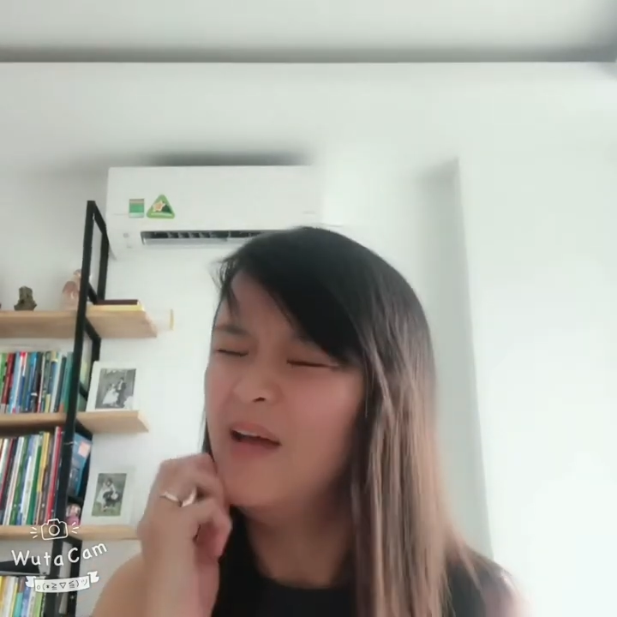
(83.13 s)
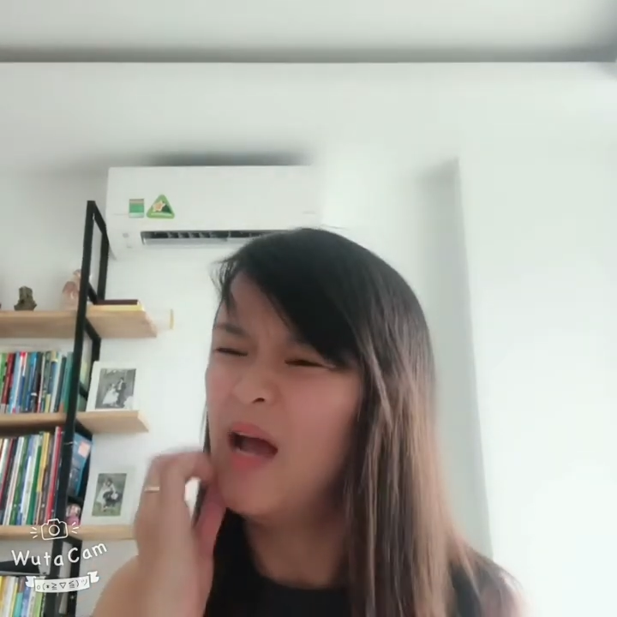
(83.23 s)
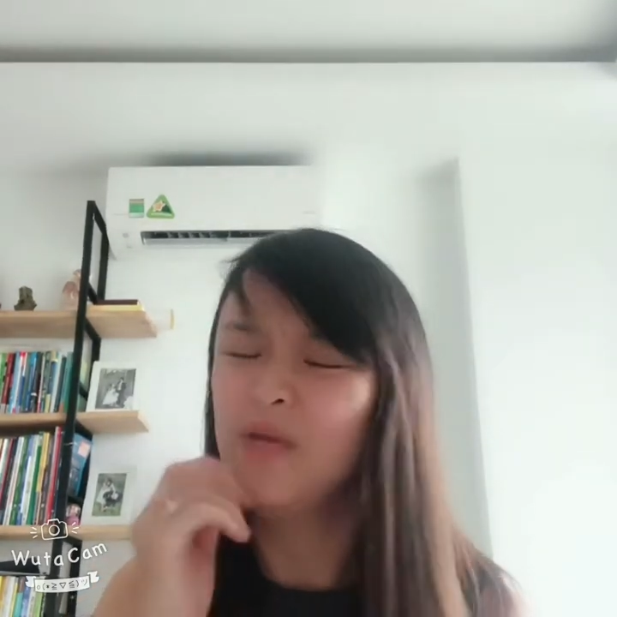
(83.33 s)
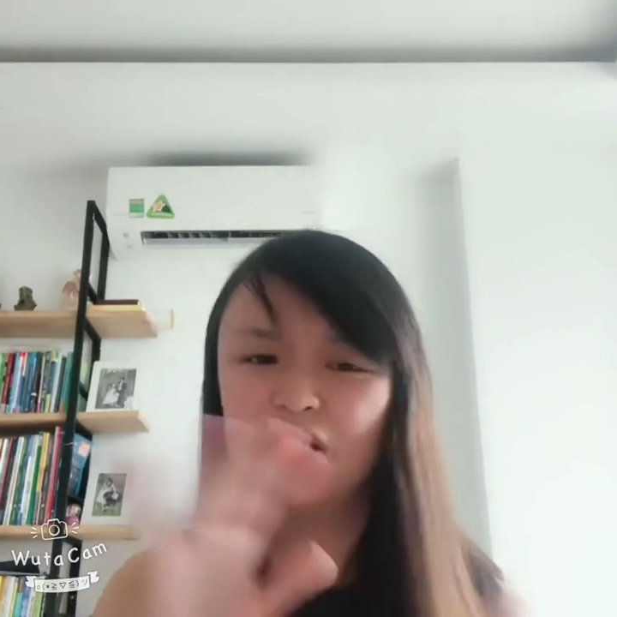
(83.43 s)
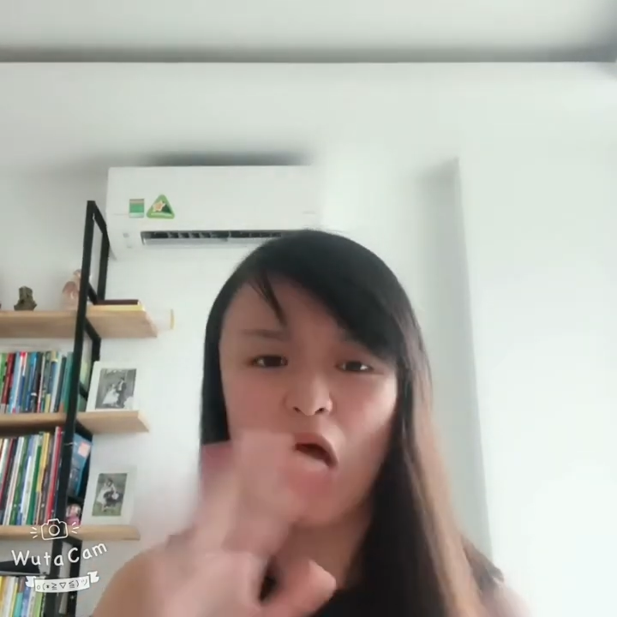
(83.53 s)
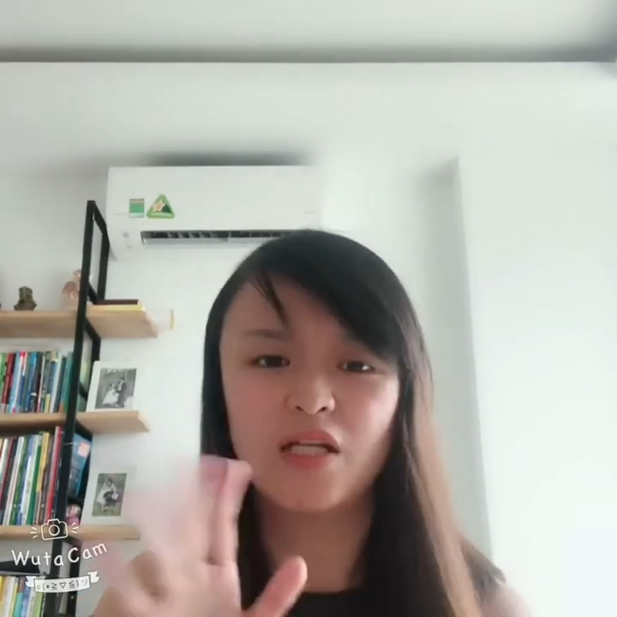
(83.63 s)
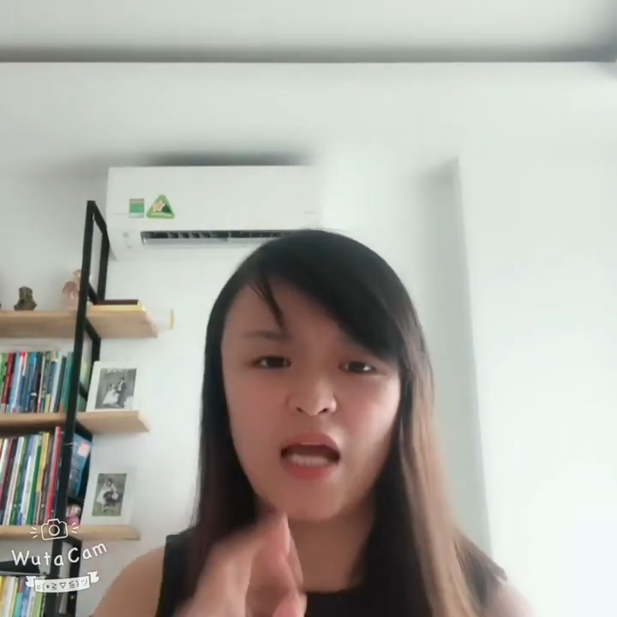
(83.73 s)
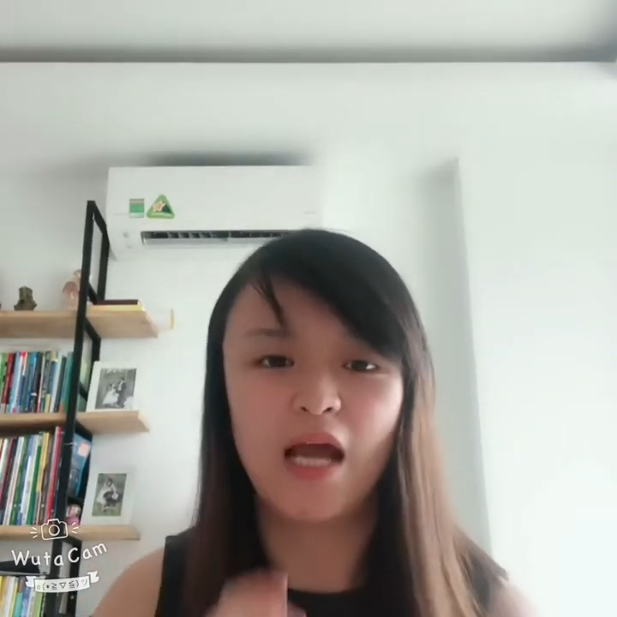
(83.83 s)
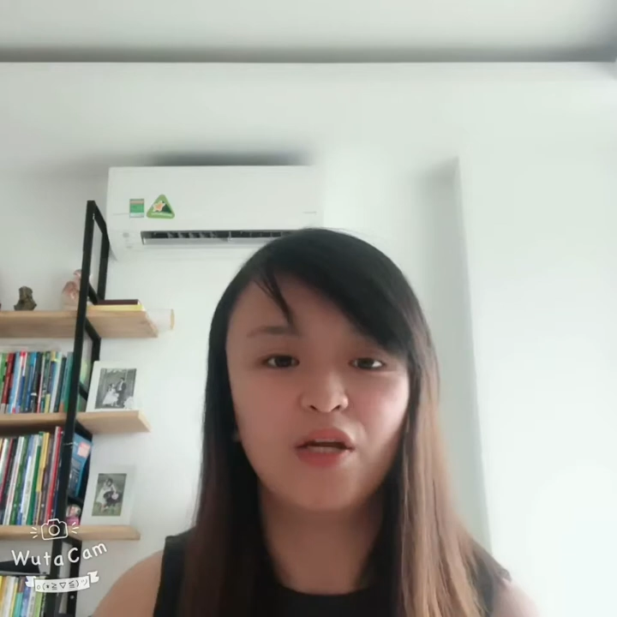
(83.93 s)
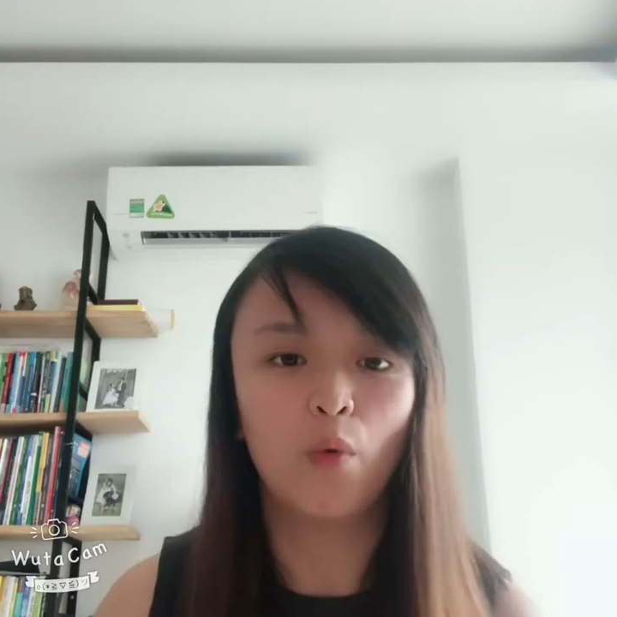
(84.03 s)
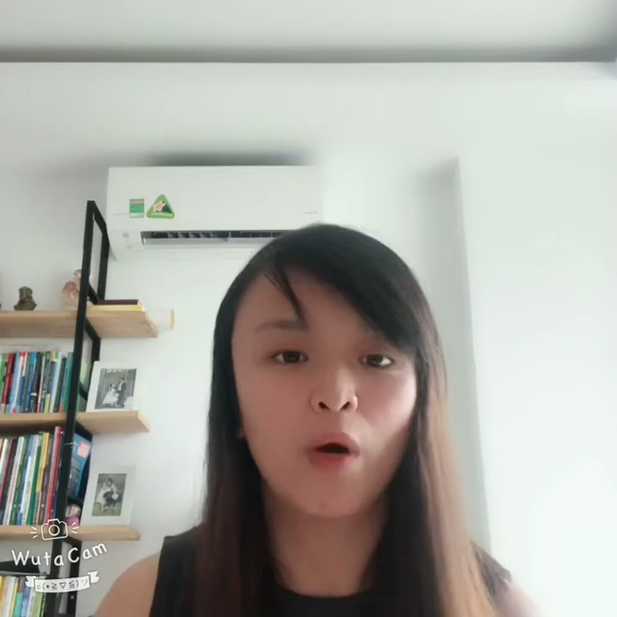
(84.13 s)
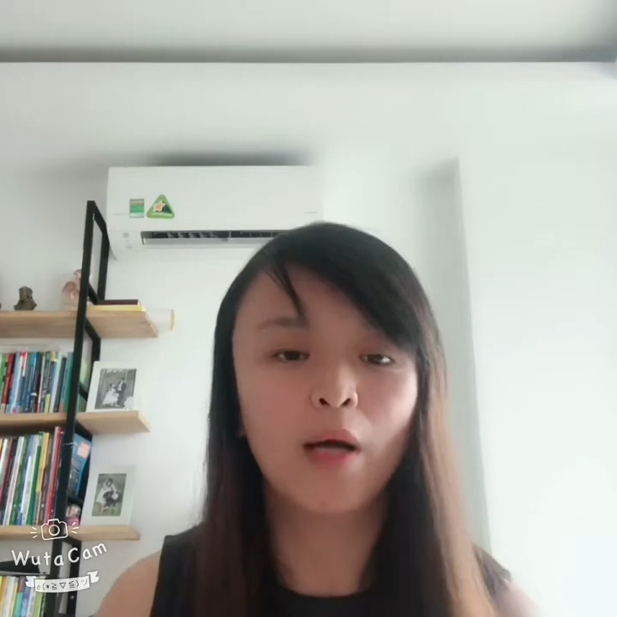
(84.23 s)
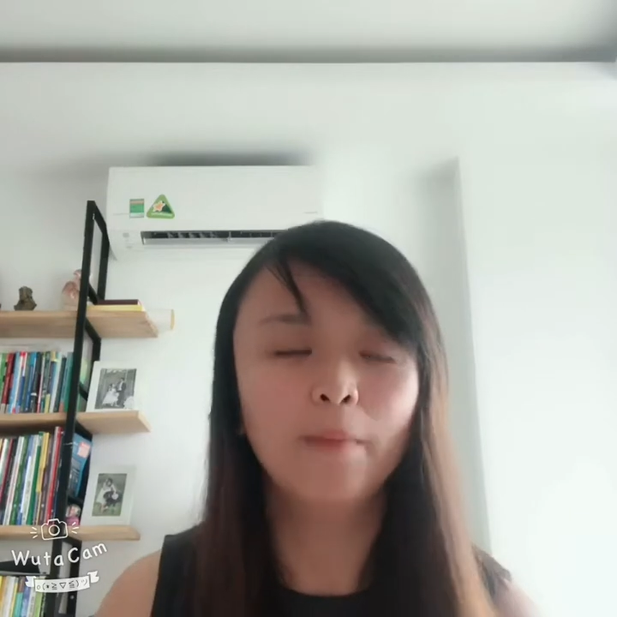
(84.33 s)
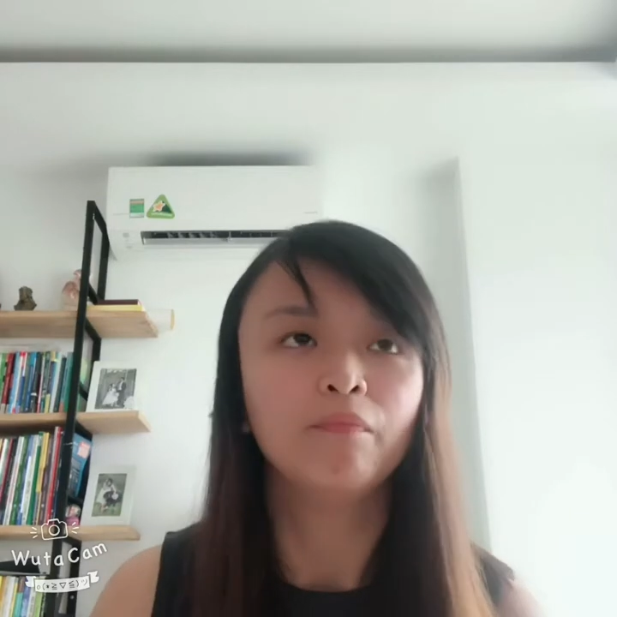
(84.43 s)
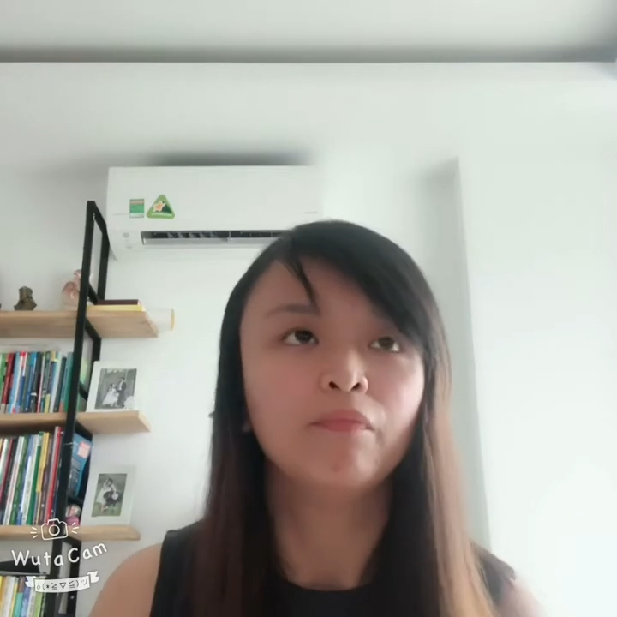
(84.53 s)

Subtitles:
I mean not anymore,